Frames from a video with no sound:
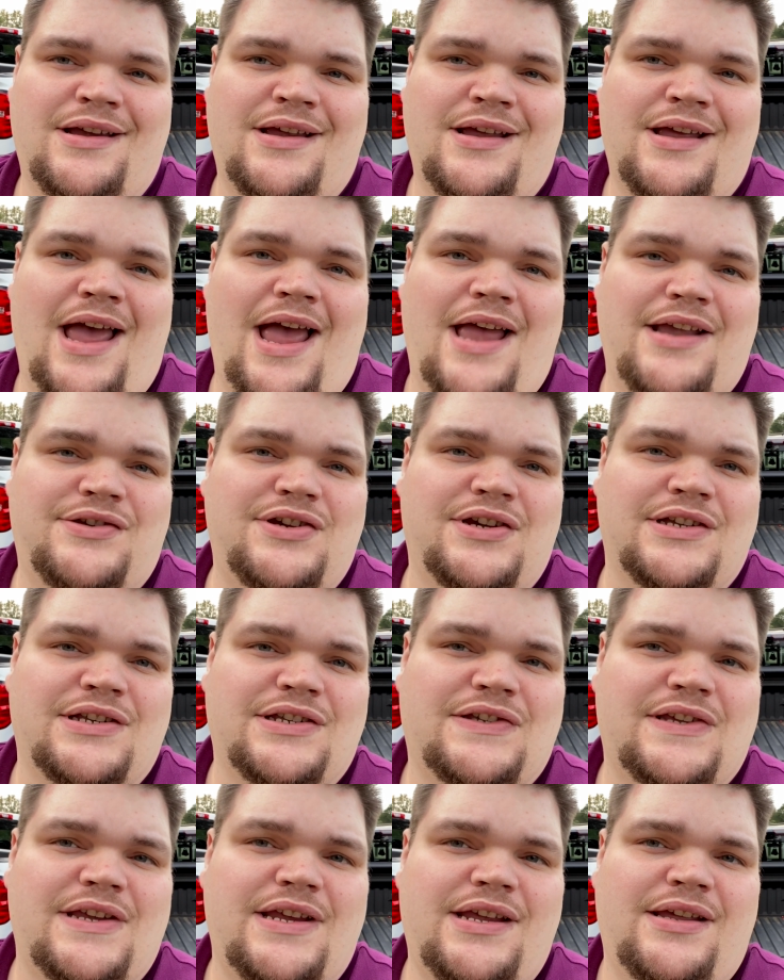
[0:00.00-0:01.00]
As you can
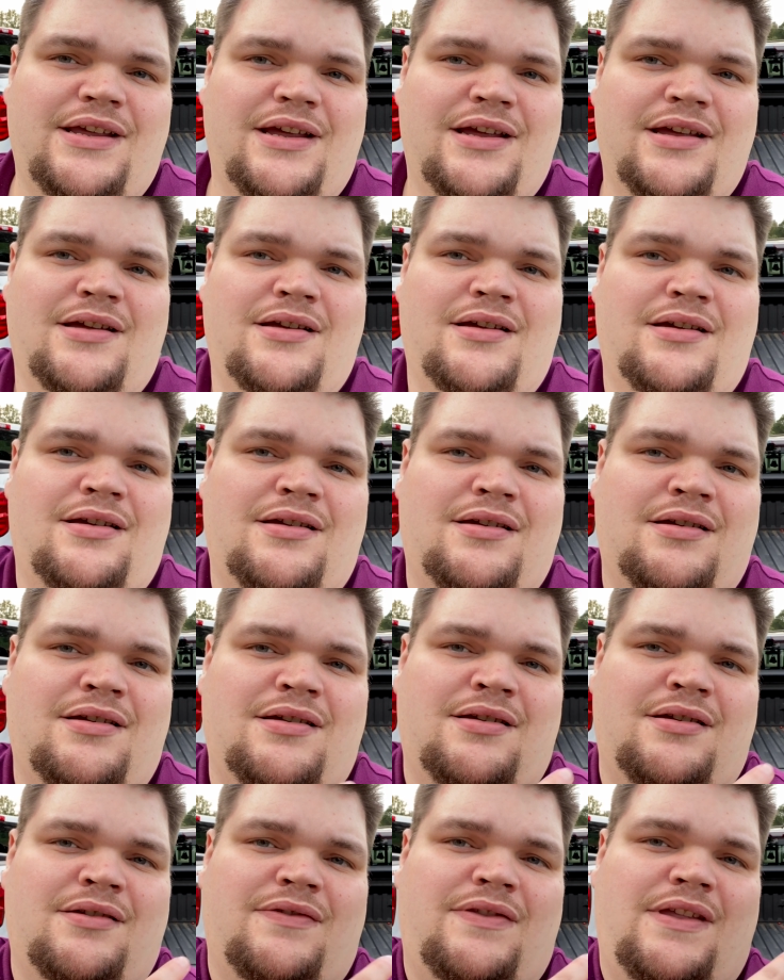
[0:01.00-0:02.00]
see,
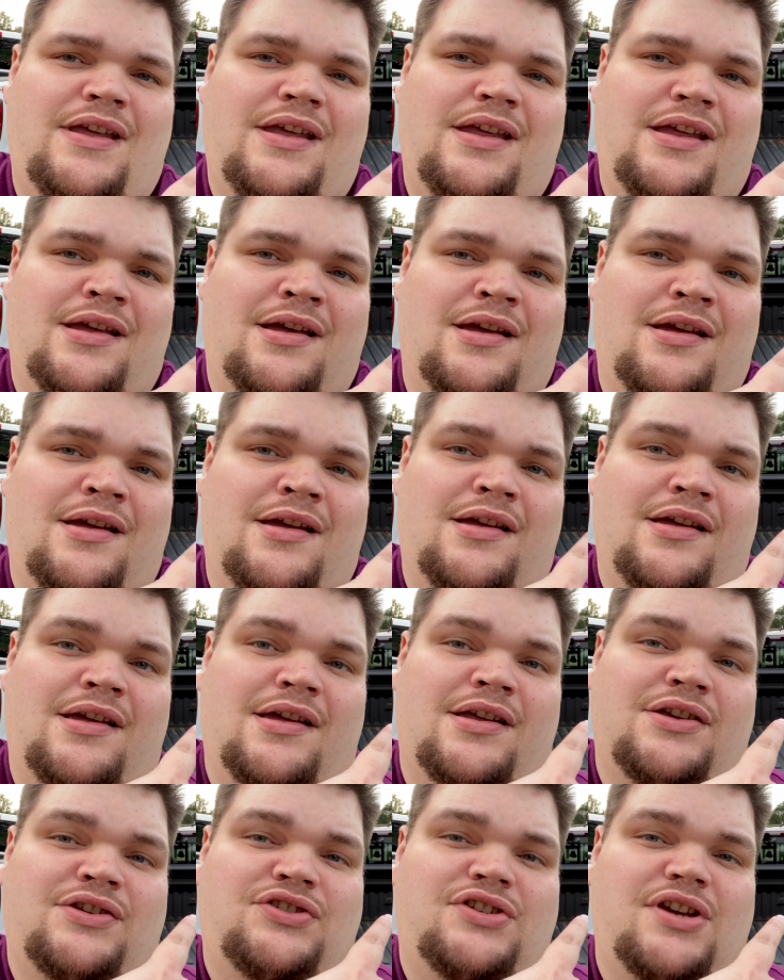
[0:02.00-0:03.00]
the
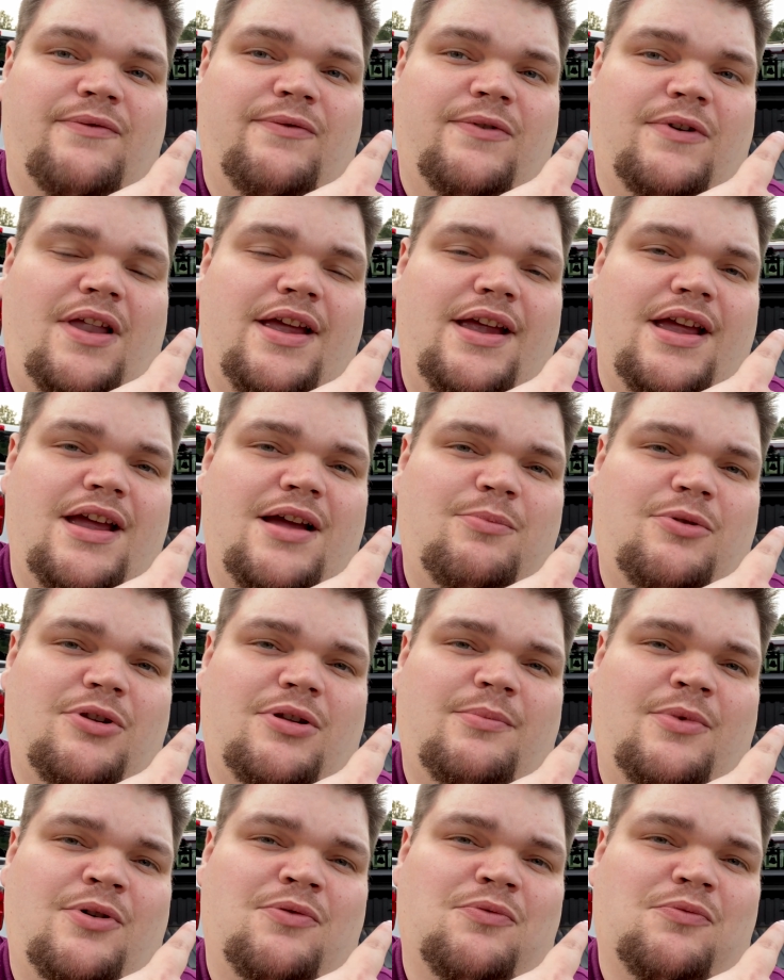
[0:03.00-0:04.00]
Chevrolet
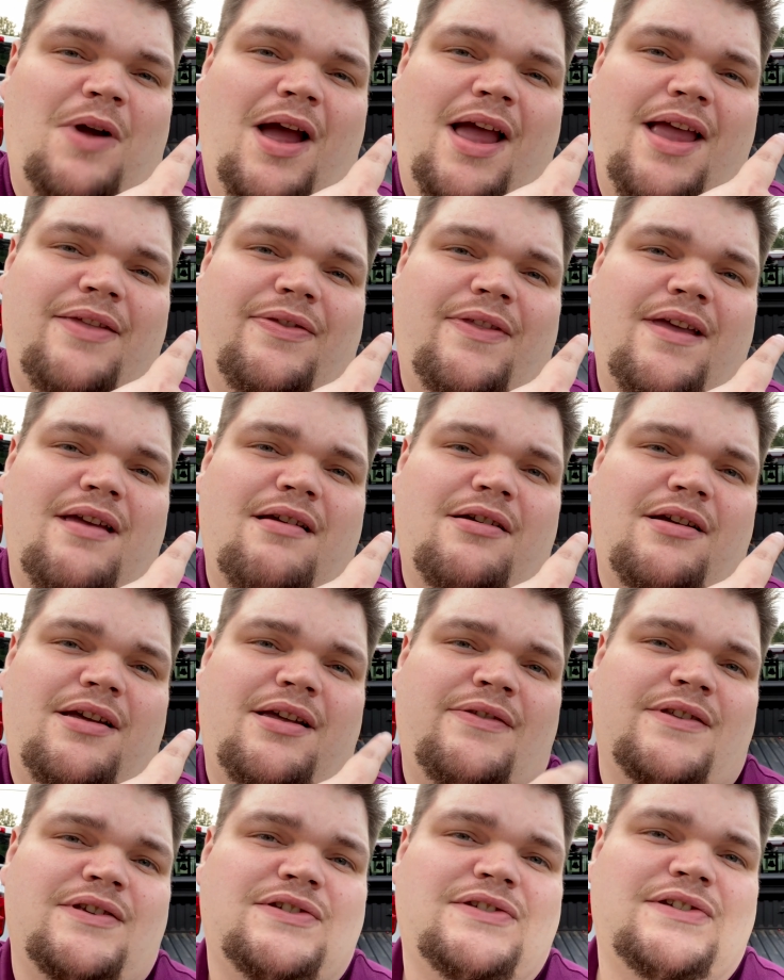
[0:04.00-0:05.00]
emblem right there
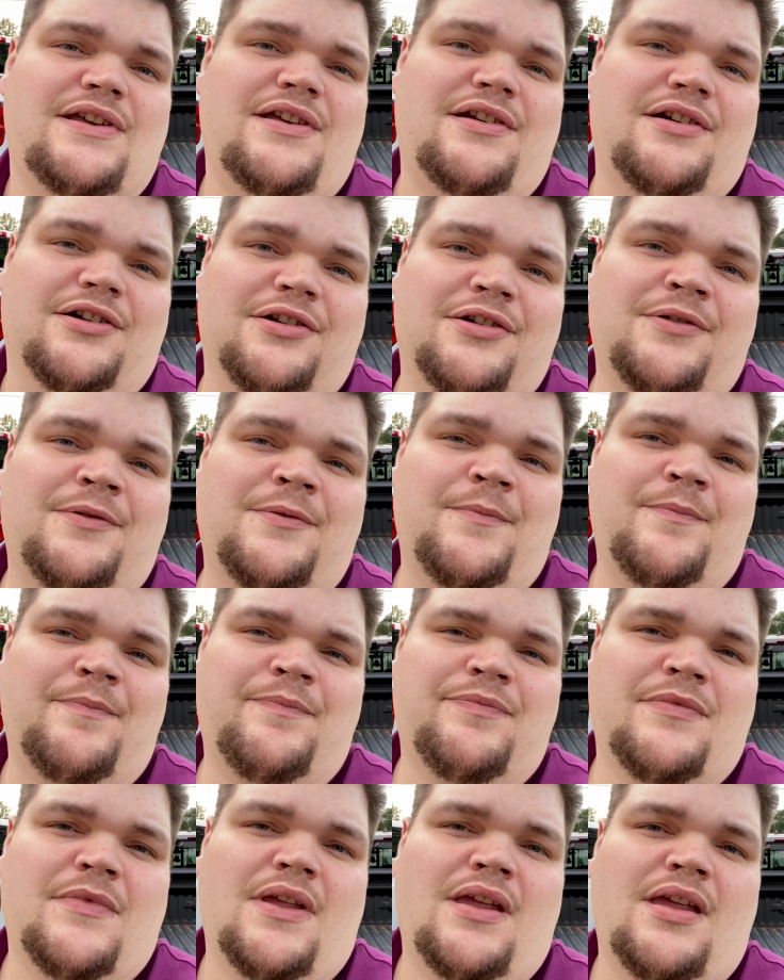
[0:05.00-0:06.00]
in the center.
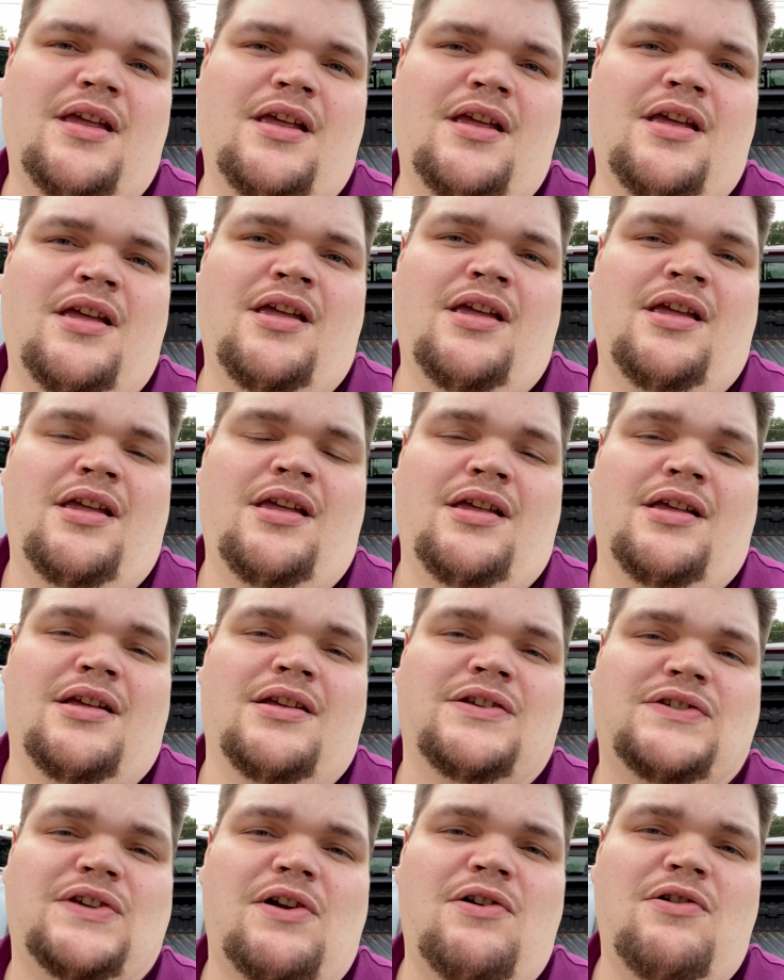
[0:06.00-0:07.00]

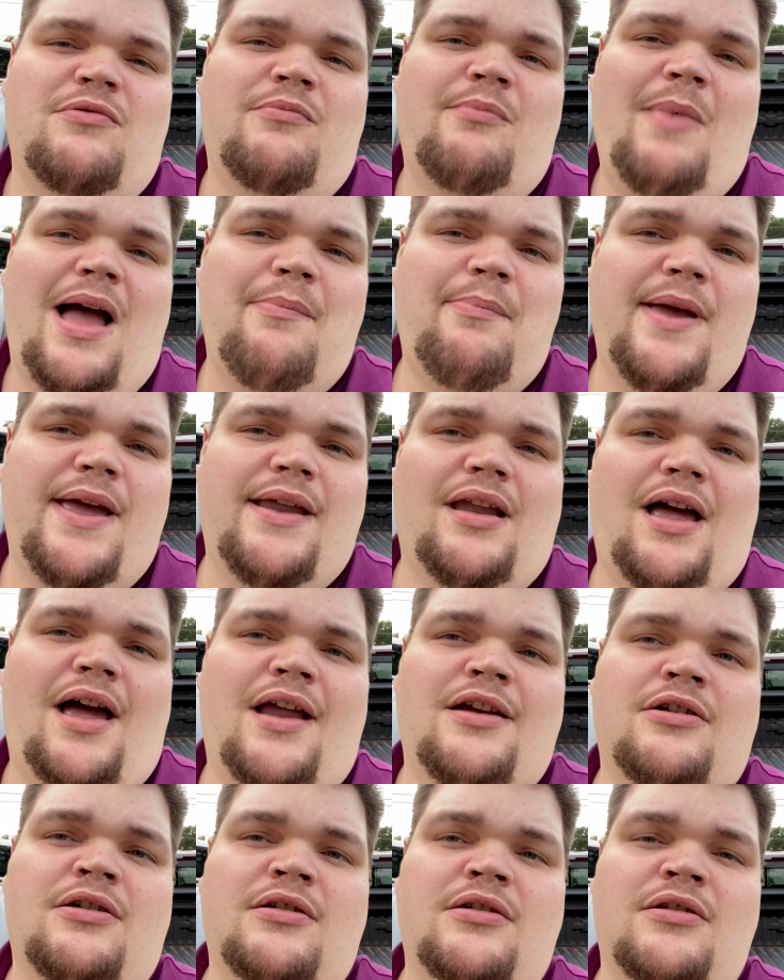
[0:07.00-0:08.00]
So my bed
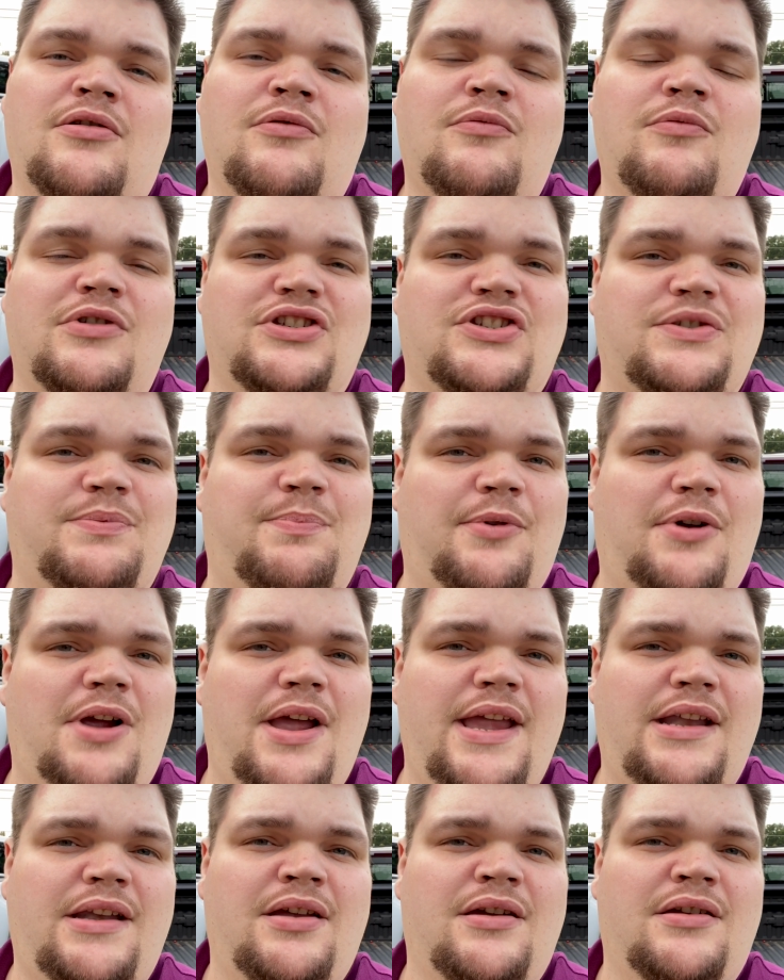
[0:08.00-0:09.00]
liner was
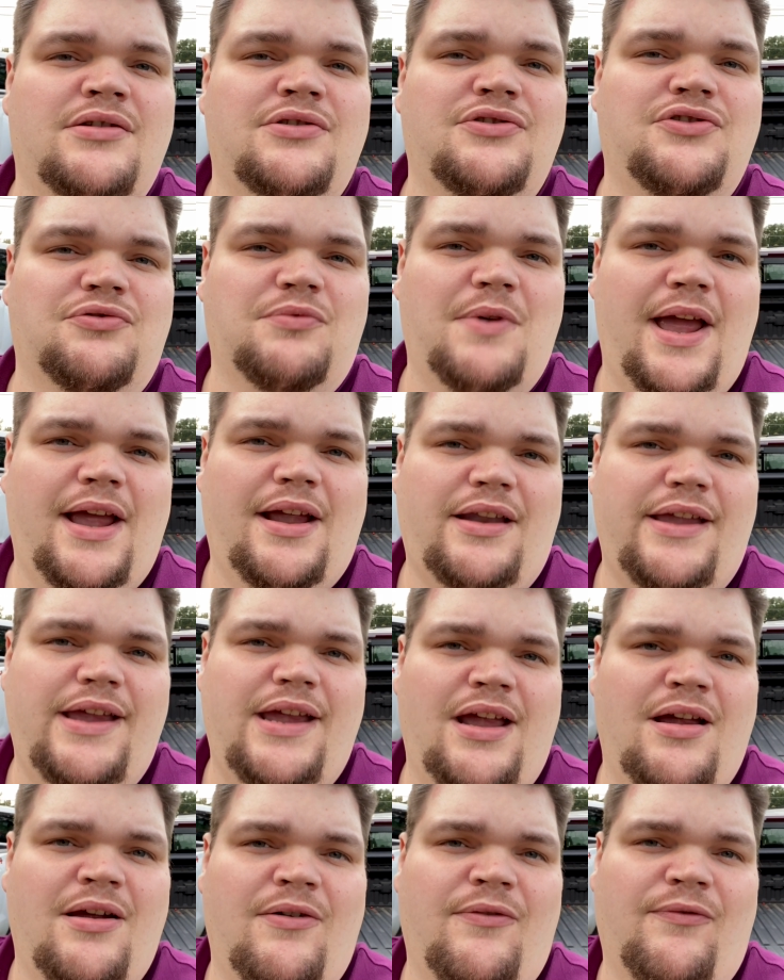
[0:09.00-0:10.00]
sprayed directly
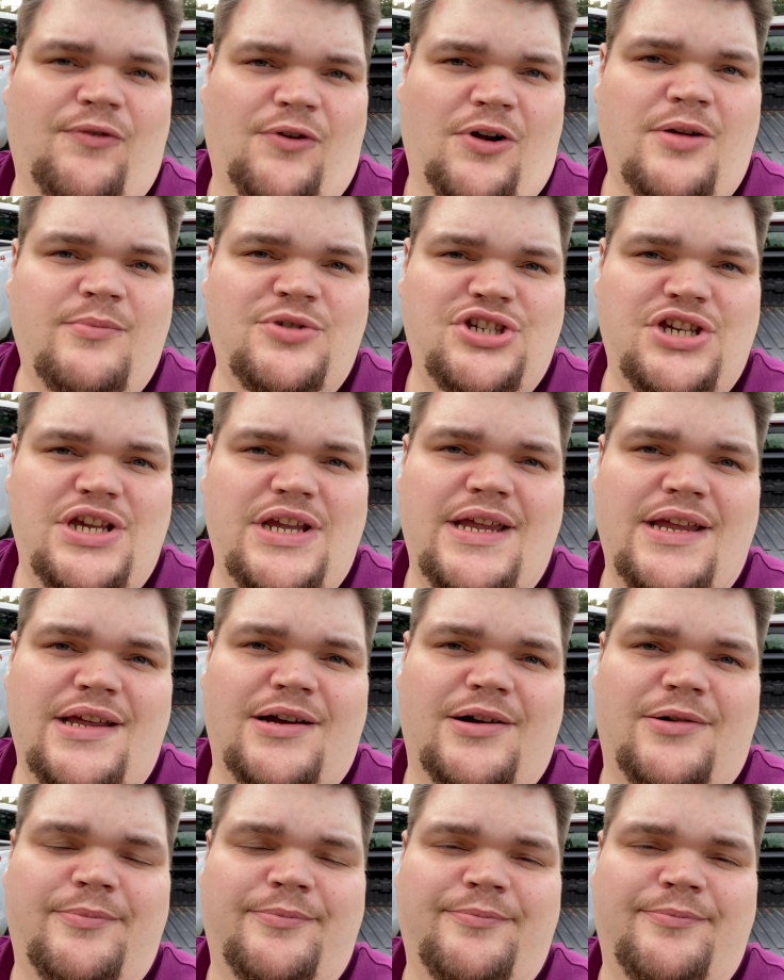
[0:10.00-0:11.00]
from GM.